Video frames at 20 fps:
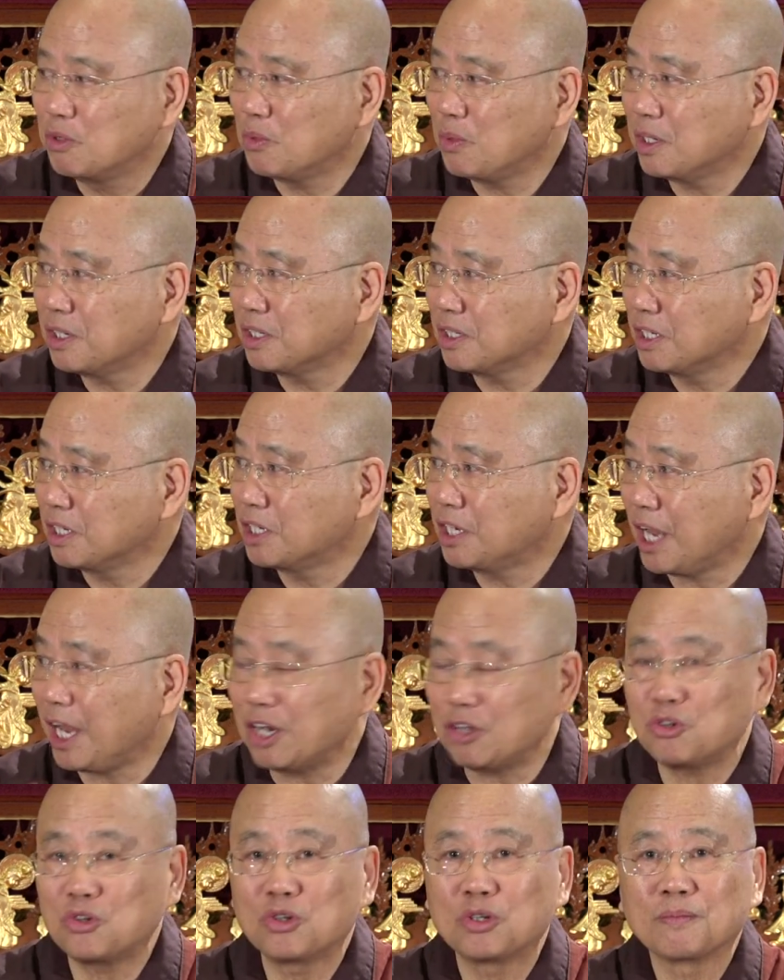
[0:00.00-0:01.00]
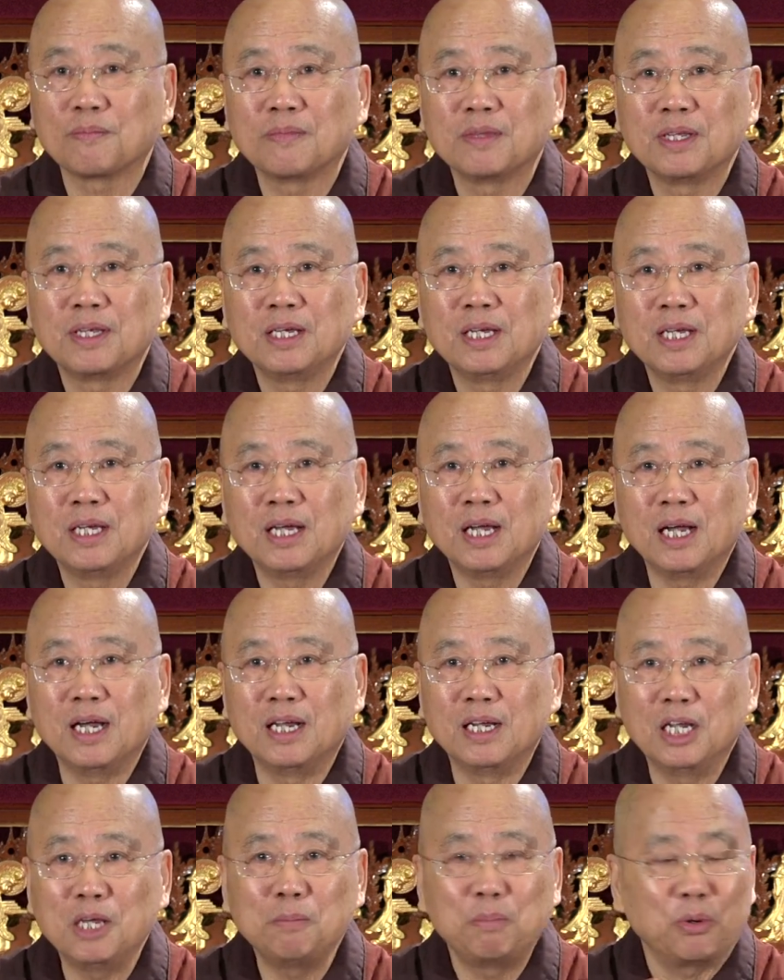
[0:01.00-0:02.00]
We want to detach
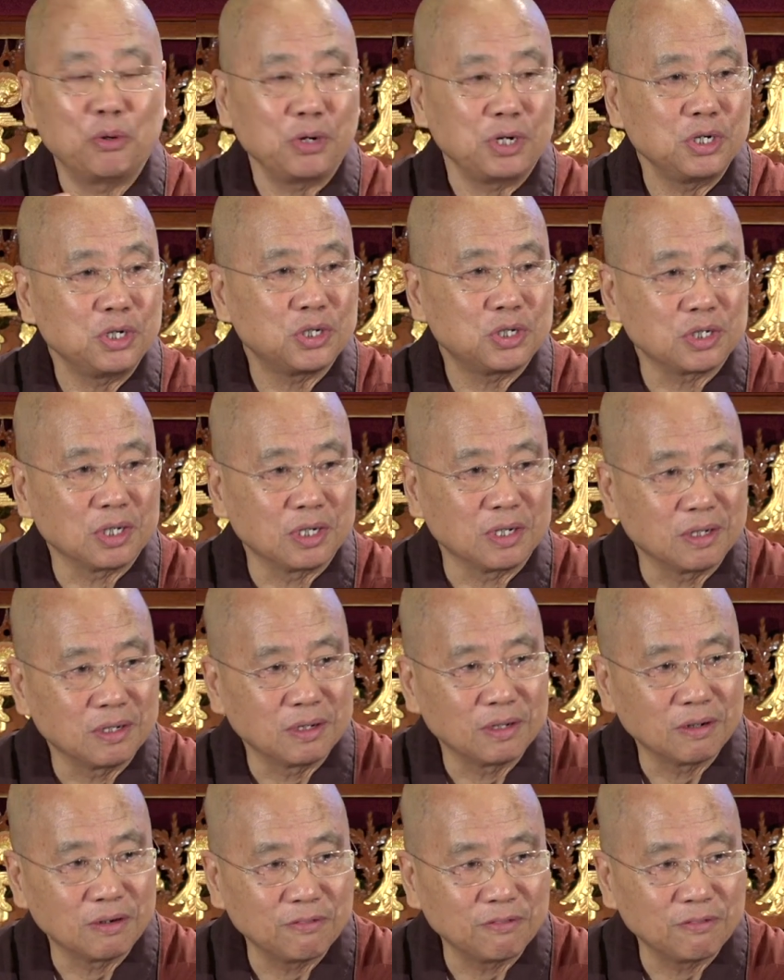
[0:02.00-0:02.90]
and liberation